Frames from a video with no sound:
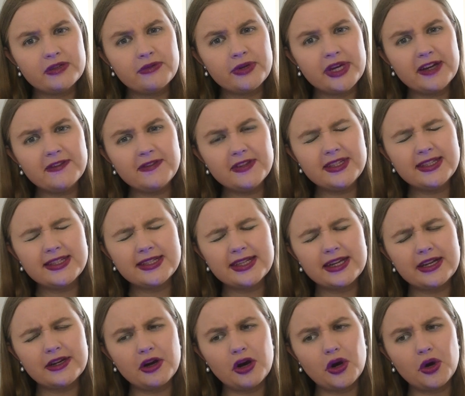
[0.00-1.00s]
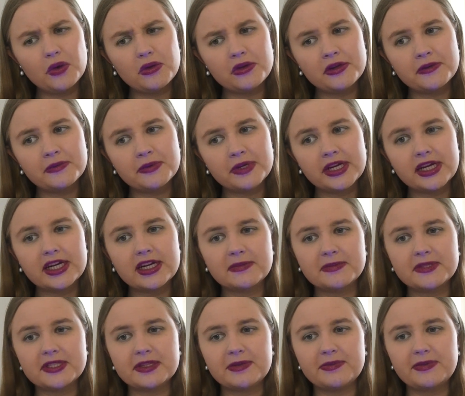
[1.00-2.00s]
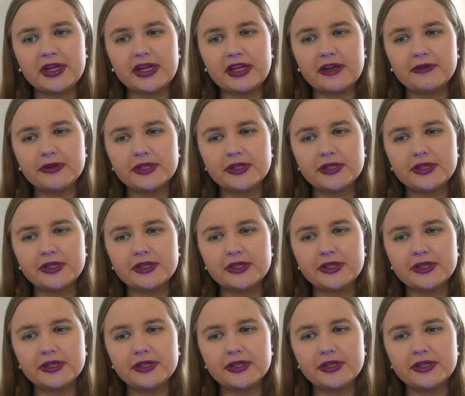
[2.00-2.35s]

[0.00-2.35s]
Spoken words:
We haven't seen a whole lot when it comes to meeting.